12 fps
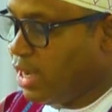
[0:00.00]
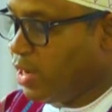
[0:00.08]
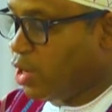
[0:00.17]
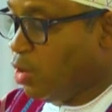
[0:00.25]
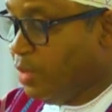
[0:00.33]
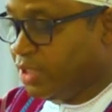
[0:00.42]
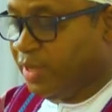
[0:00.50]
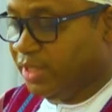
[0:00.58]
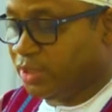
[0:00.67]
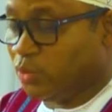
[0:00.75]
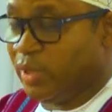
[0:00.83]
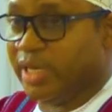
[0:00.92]
our
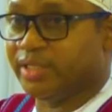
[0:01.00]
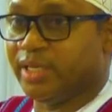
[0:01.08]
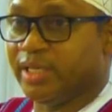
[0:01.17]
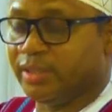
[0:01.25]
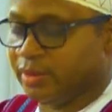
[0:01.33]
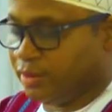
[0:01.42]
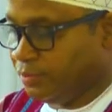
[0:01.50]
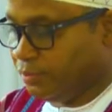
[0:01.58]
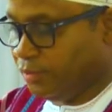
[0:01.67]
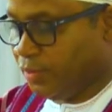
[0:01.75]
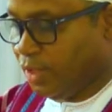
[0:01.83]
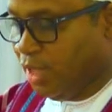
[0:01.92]
commitments to excellence,
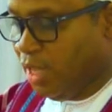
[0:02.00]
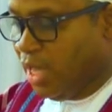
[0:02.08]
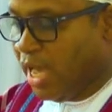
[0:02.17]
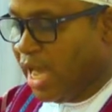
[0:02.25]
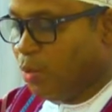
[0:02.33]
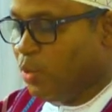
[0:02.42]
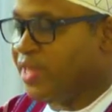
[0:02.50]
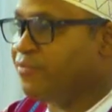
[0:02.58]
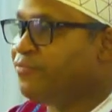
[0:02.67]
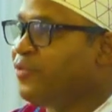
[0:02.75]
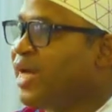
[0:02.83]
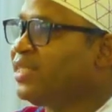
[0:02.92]
and we
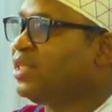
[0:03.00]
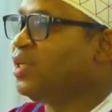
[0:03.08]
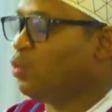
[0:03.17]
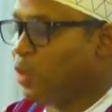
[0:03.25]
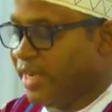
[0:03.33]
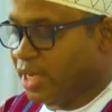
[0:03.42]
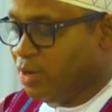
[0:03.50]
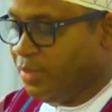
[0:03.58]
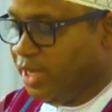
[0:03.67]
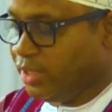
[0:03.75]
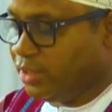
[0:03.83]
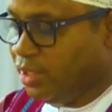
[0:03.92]
invited the wider
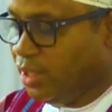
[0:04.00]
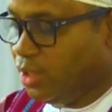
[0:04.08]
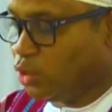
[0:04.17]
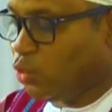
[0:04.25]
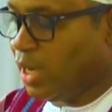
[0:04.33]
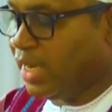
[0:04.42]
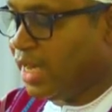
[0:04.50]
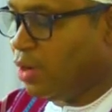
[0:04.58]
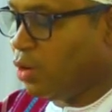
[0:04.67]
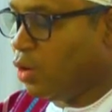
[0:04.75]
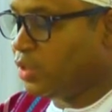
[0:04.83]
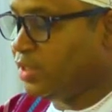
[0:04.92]
community to
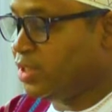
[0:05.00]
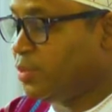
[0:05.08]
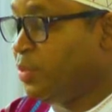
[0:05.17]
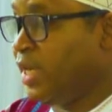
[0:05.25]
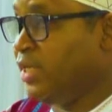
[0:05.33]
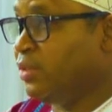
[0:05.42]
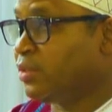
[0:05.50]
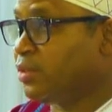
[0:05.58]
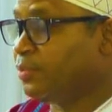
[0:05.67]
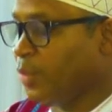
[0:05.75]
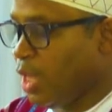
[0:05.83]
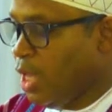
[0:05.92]
allow us the
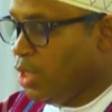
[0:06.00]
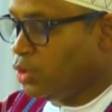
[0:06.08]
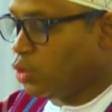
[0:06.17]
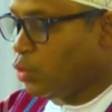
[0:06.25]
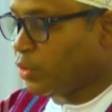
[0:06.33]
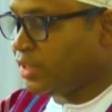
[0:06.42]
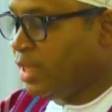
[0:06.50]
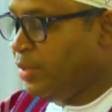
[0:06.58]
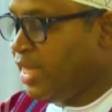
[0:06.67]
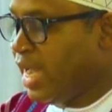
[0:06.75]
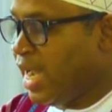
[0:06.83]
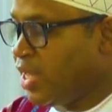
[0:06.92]
space to
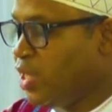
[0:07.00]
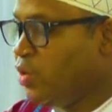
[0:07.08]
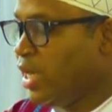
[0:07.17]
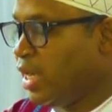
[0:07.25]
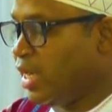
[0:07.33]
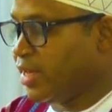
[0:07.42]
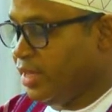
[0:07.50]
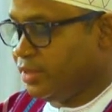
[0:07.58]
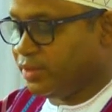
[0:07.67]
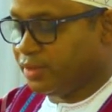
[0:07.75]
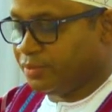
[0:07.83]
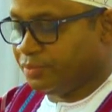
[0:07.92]
reasonably argue our
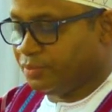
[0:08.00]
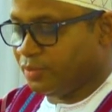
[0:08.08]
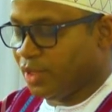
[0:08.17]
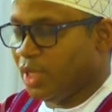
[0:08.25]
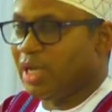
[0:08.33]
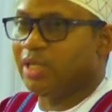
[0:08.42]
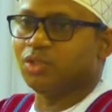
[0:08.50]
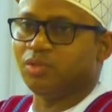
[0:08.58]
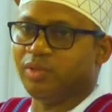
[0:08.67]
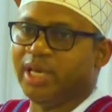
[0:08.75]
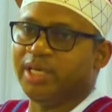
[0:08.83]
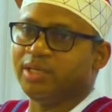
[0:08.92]
case.
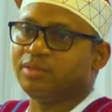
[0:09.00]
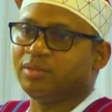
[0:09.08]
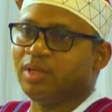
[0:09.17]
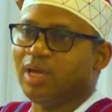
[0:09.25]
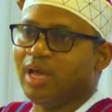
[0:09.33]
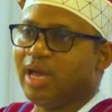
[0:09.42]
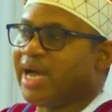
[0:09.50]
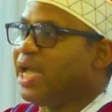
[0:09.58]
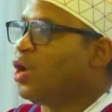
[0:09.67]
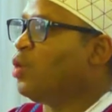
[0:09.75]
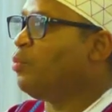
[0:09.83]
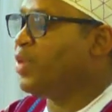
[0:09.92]
today,
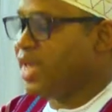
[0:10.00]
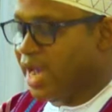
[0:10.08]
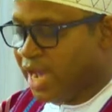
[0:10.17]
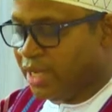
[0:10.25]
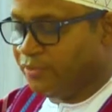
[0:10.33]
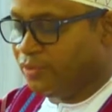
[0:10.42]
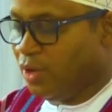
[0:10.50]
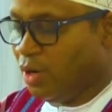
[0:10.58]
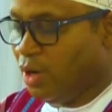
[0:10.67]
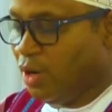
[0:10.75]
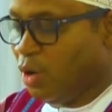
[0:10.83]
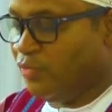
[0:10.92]
I, on behalf
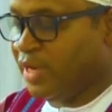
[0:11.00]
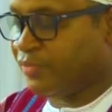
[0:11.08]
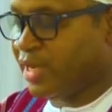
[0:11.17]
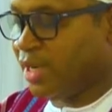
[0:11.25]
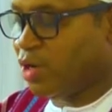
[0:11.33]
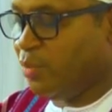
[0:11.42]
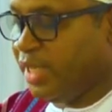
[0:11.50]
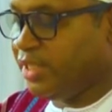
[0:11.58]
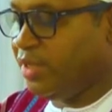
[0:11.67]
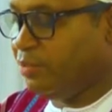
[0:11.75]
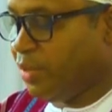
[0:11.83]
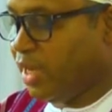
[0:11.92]
of the African
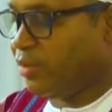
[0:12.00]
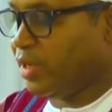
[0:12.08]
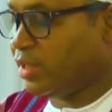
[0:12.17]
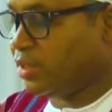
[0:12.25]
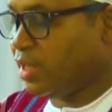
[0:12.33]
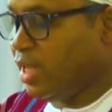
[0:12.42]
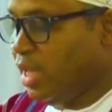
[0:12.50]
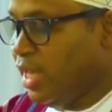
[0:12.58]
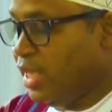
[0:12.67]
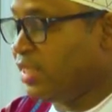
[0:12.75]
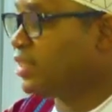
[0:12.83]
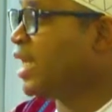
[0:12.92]
community in Ballarat,
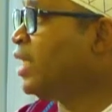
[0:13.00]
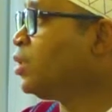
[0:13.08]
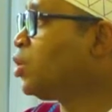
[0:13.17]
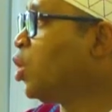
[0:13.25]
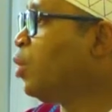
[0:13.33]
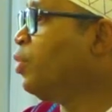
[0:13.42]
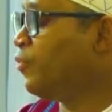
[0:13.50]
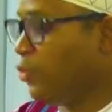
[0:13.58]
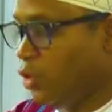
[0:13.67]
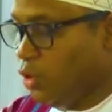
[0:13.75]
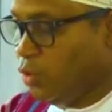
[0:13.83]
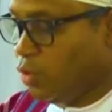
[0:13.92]
stand tall
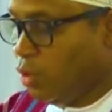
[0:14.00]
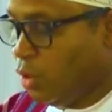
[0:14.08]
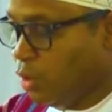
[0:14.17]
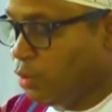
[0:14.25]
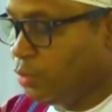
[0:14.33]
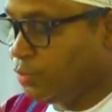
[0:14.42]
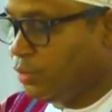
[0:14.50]
before you all